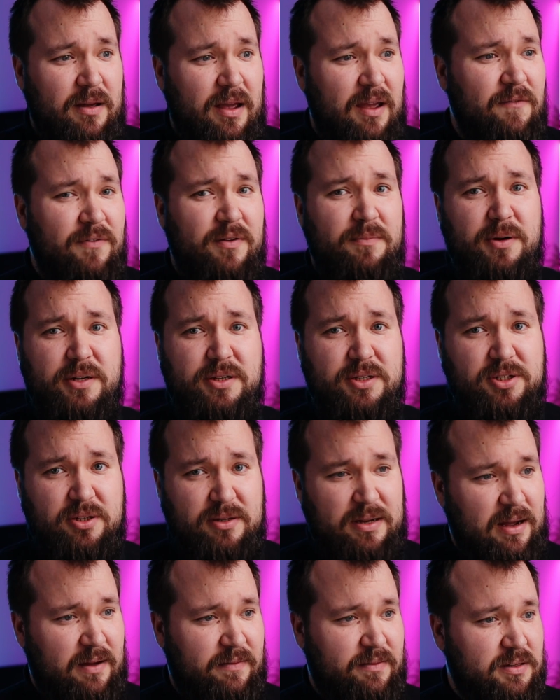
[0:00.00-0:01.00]
Everybody
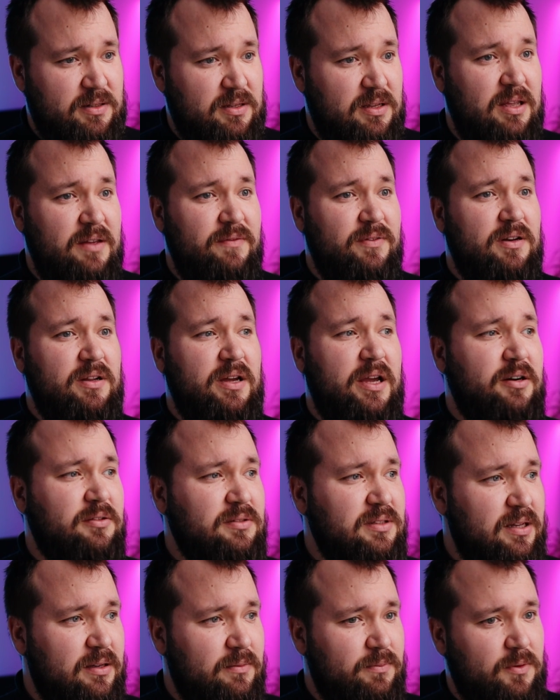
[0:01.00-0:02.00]
should have it. Even
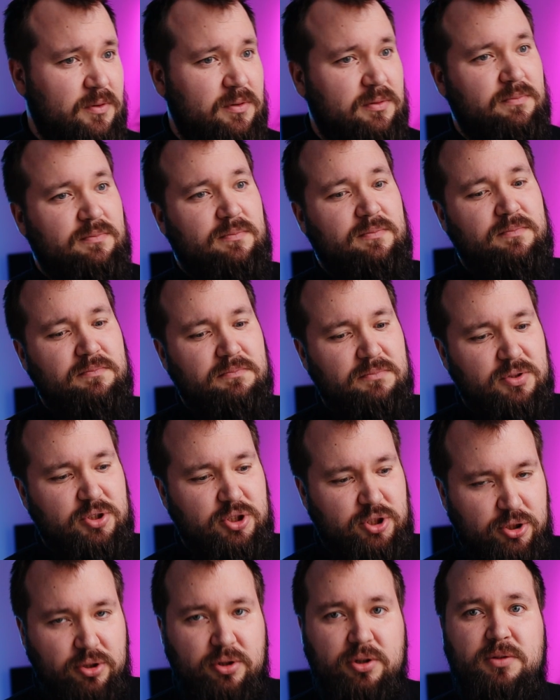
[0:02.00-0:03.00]
Airtable
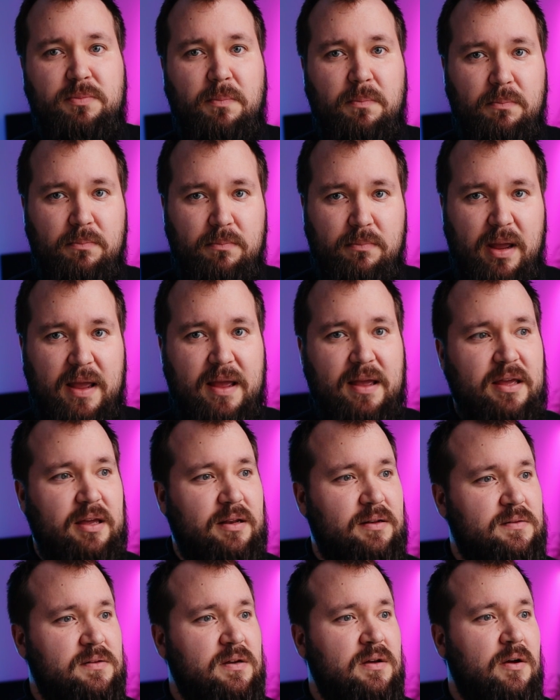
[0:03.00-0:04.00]
should make
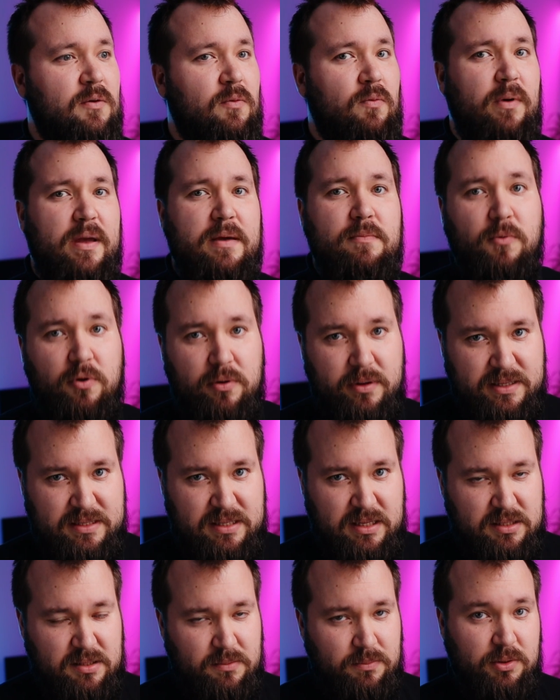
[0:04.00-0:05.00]
it way more
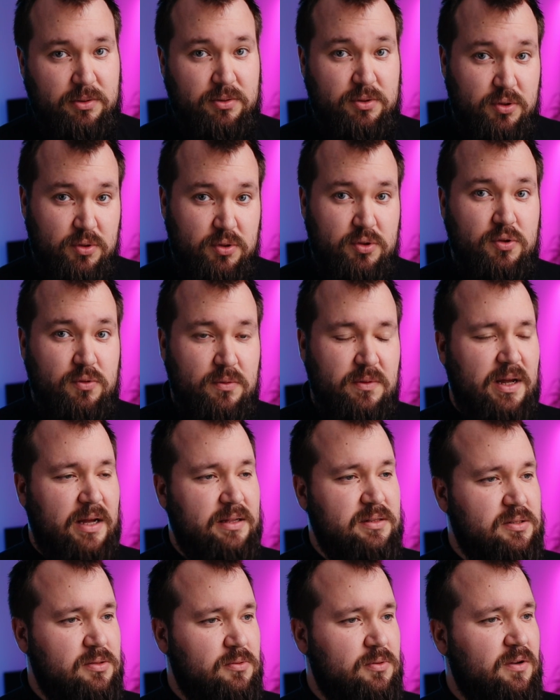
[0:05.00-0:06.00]
accessible to do
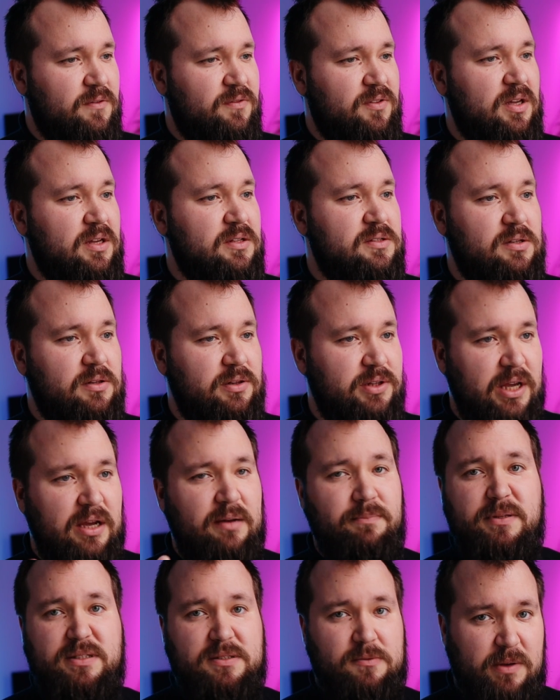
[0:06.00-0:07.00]
that sort of thing, to
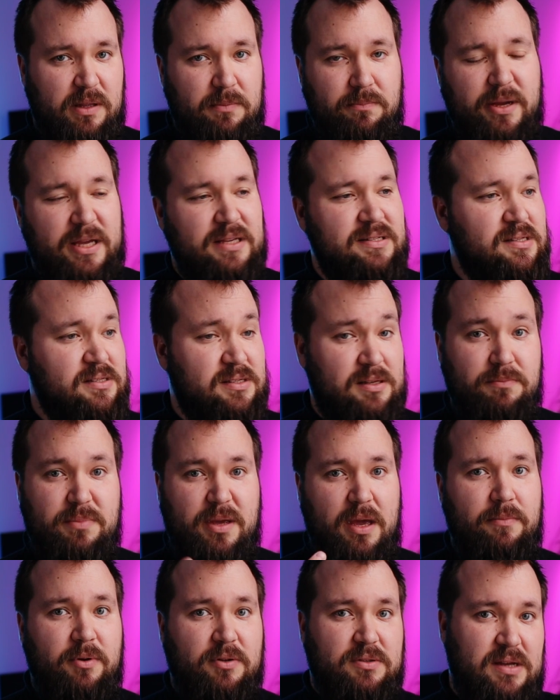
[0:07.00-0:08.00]
link between bases and
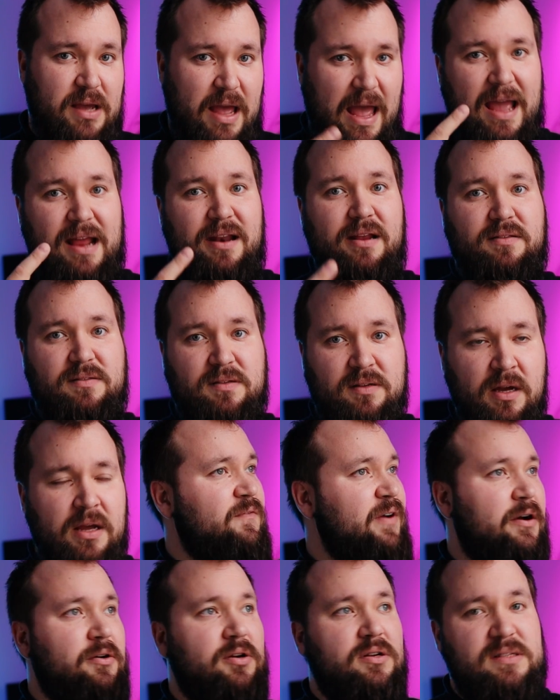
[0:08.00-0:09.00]
be able to edit
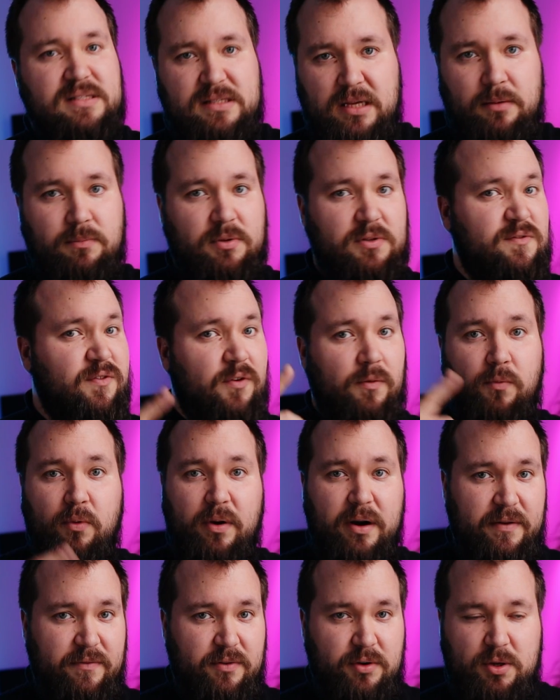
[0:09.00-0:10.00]
various tables from
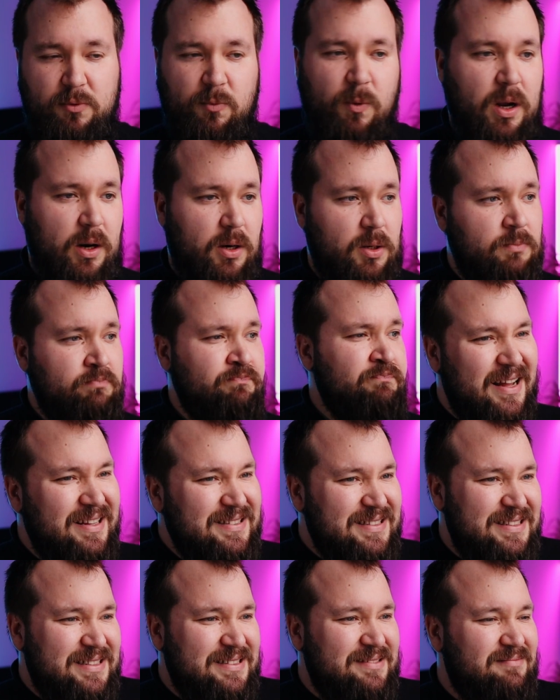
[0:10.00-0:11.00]
wherever you are.
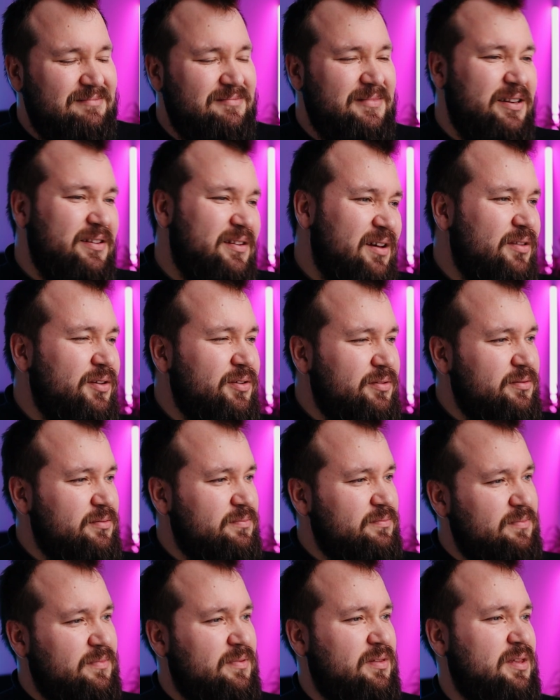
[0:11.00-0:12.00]
That's
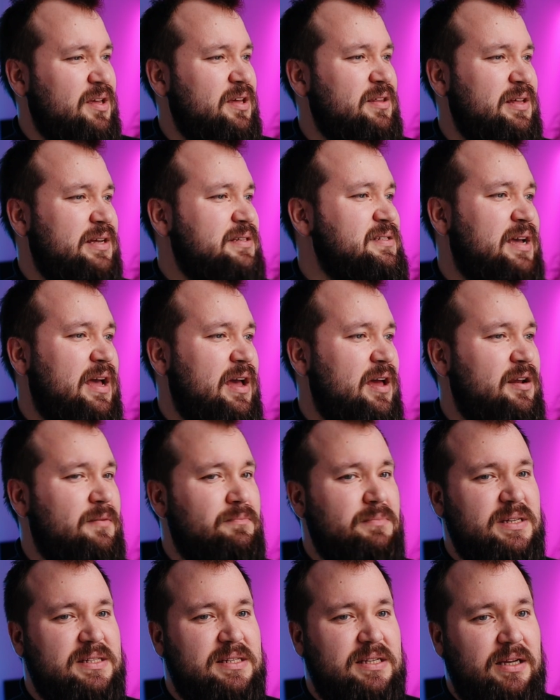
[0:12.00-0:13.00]
another thing that's kind
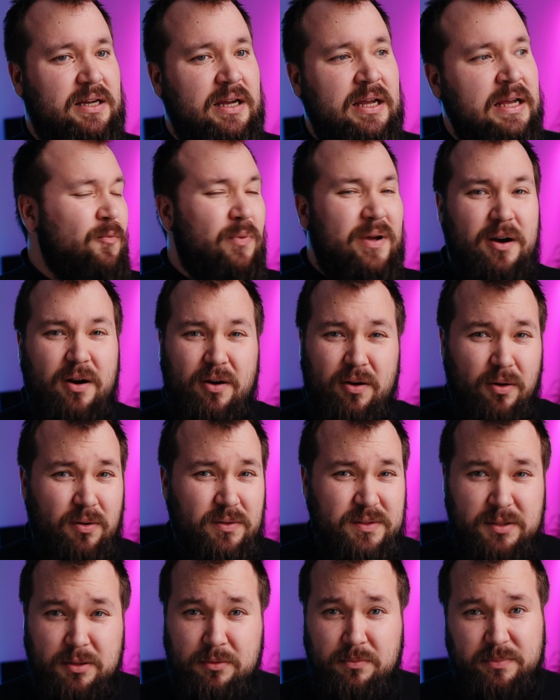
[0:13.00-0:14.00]
of missing. We are
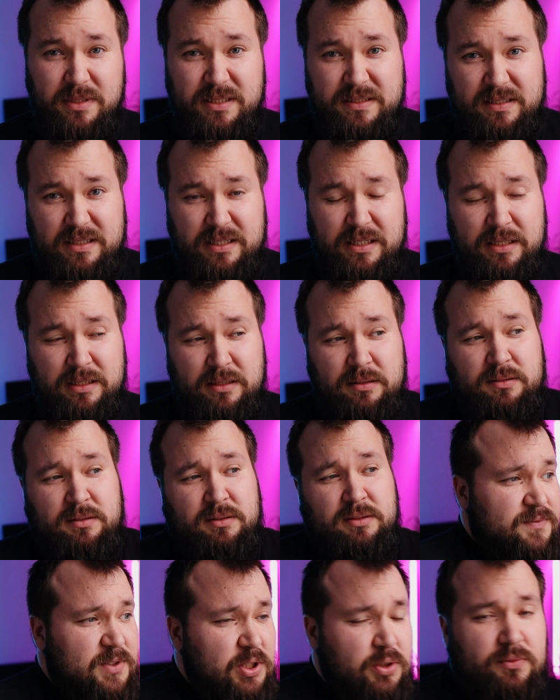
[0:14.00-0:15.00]
also missing
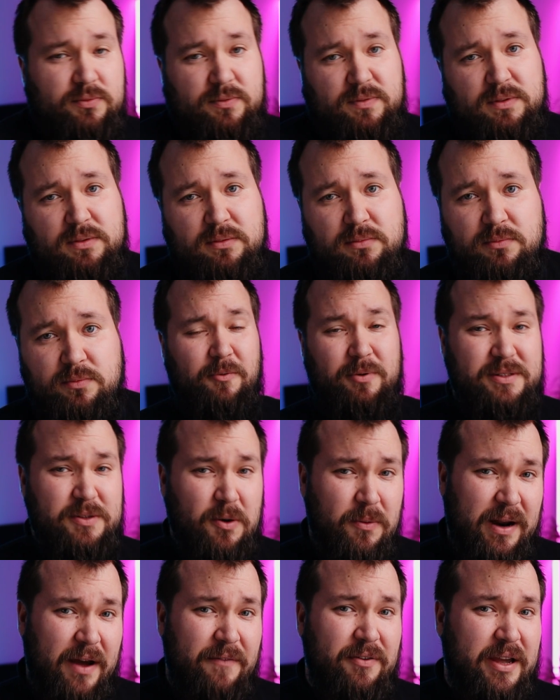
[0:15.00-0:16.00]
views. We
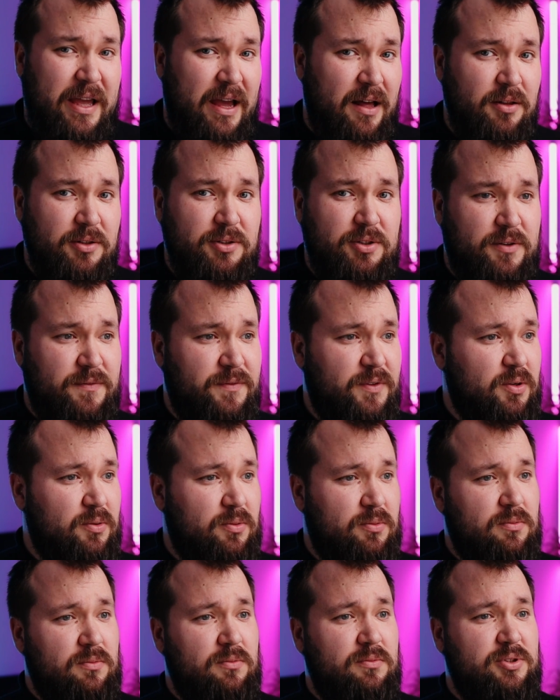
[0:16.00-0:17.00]
don't have a calendar
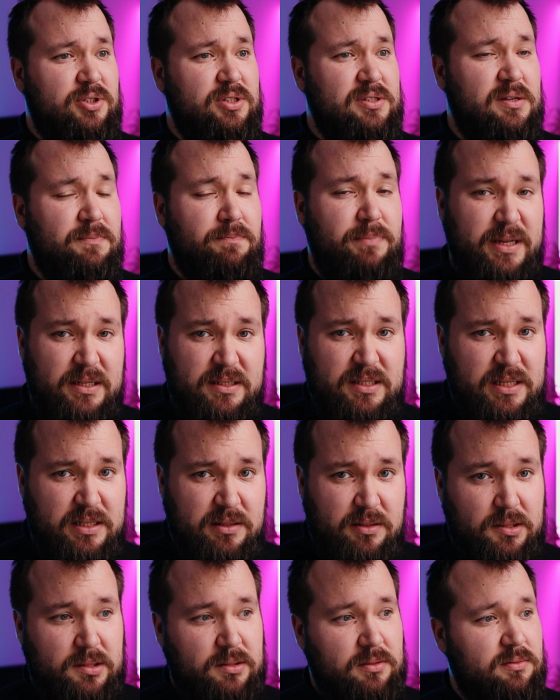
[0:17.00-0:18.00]
view, which is a big
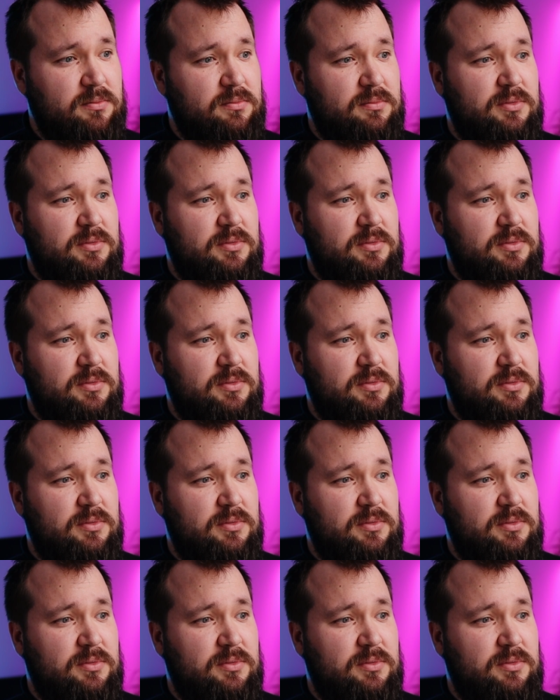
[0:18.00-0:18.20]
deal.